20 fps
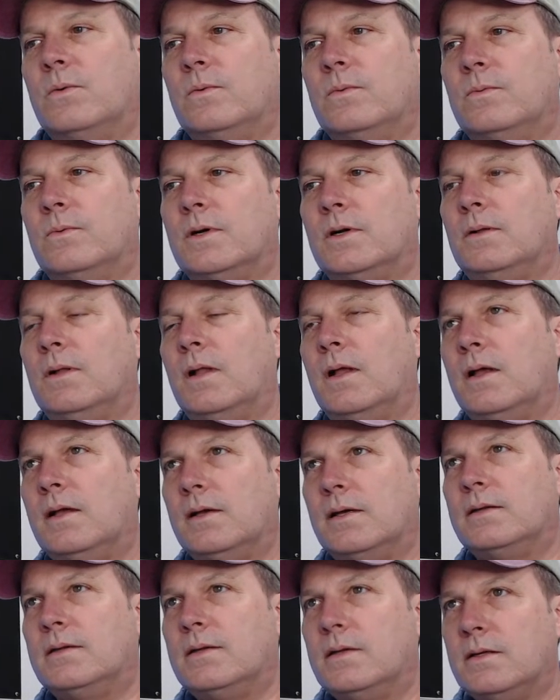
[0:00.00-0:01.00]
Well,
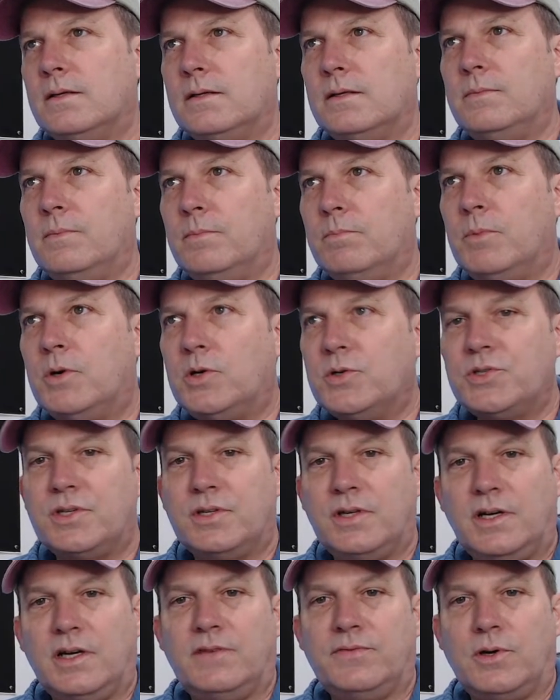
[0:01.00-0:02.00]
most
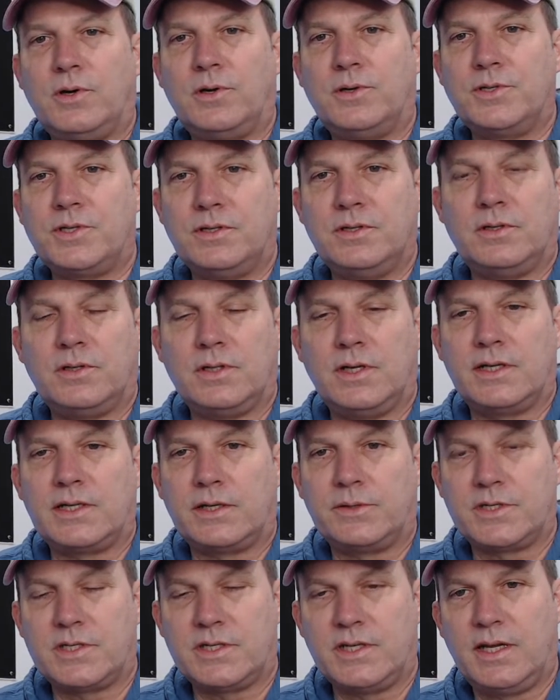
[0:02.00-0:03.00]
golf carts, you know, like I
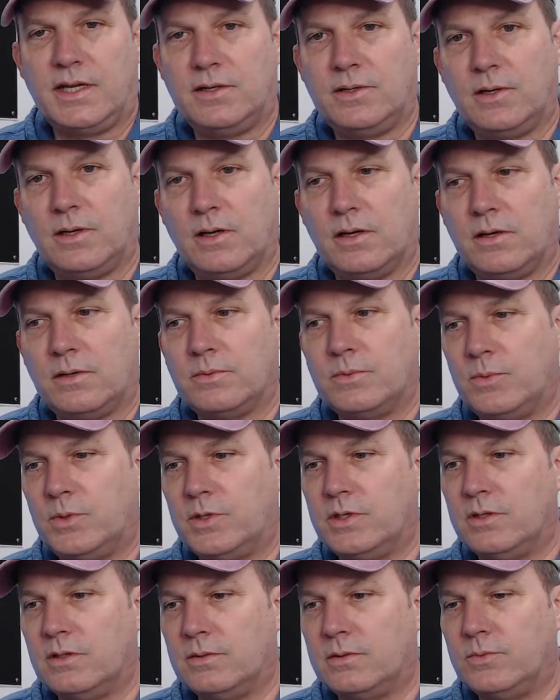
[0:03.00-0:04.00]
was saying earlier,
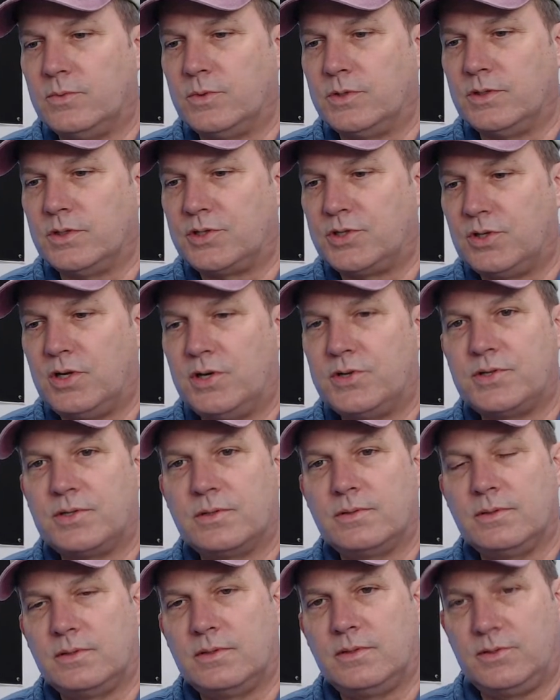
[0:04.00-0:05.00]
when the
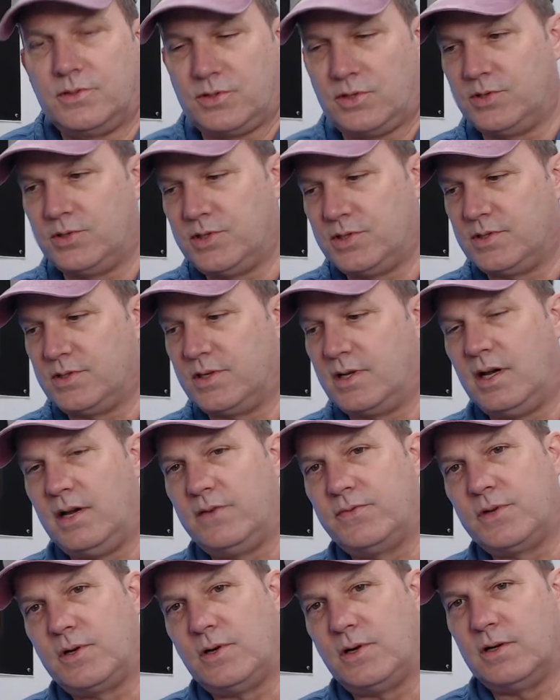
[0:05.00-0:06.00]
charger charges the
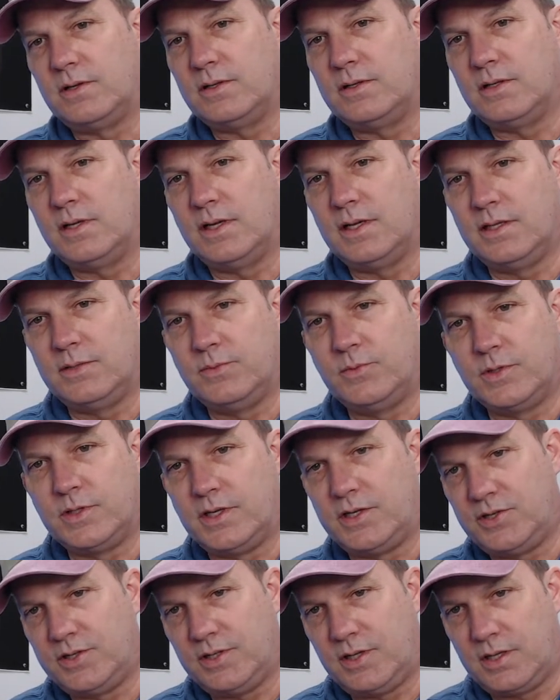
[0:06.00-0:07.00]
golf cart, when they
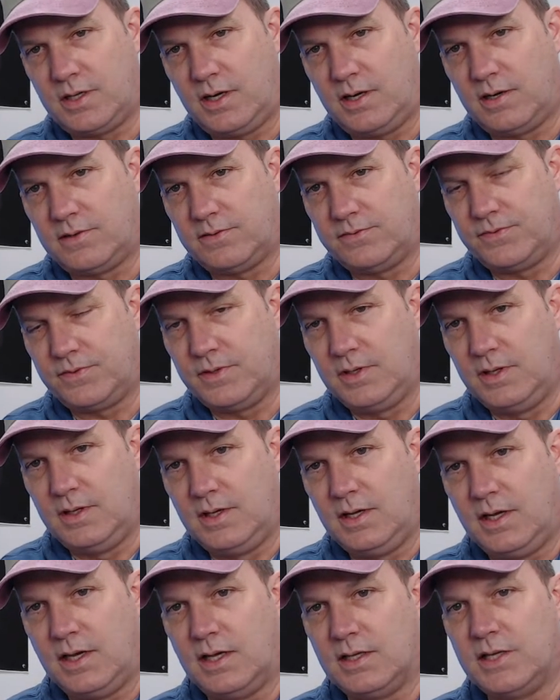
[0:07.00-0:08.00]
shut off,
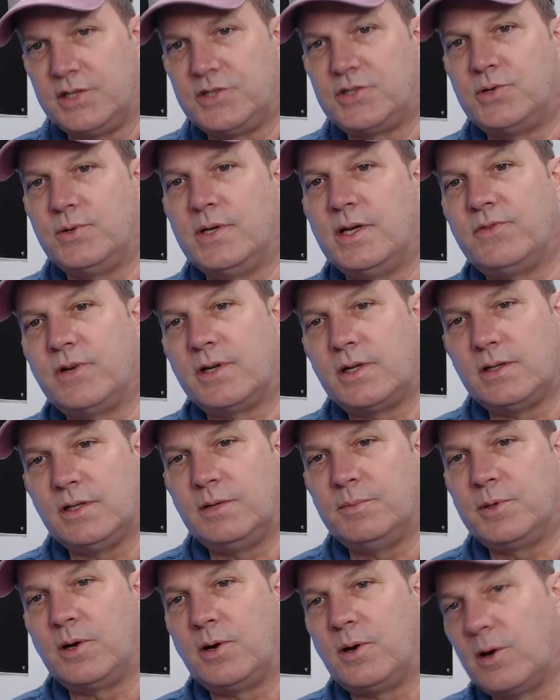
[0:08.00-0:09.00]
unless you have a
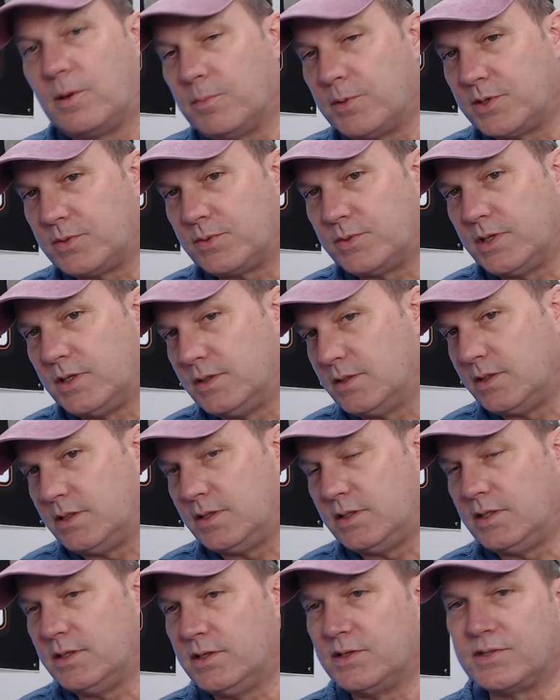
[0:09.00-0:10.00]
club car between the
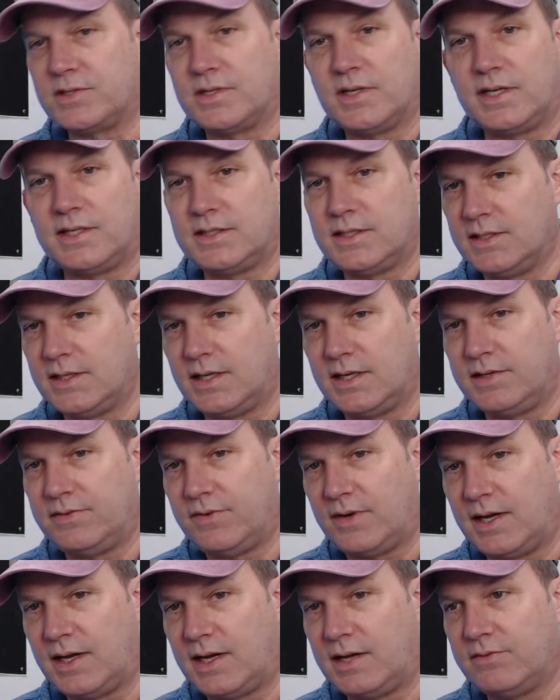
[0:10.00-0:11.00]
years
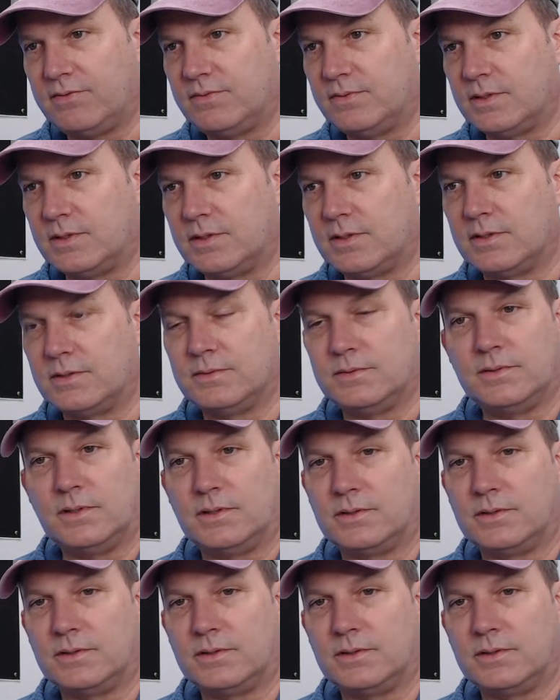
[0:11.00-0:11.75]
1995 or